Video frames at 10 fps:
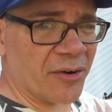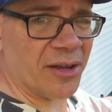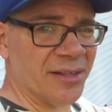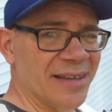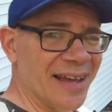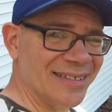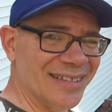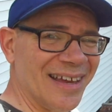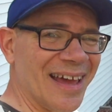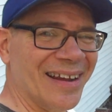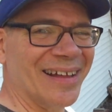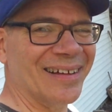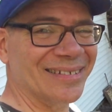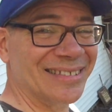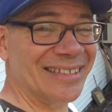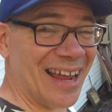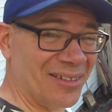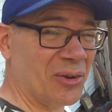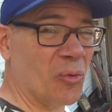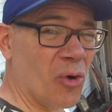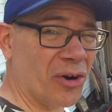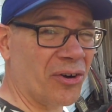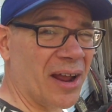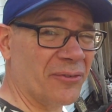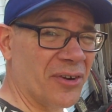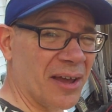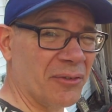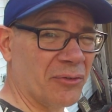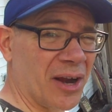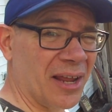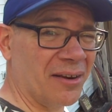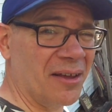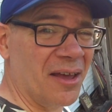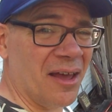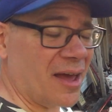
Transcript: area tends to get standing water after heavy rain,